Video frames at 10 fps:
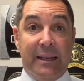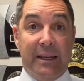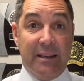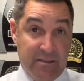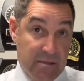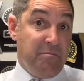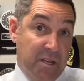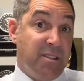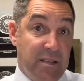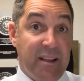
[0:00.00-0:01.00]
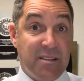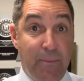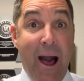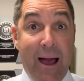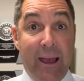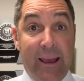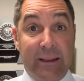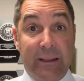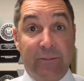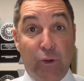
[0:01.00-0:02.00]
it's a nice spot. And
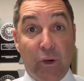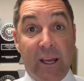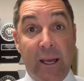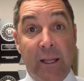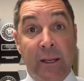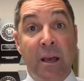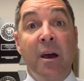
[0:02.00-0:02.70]
if you can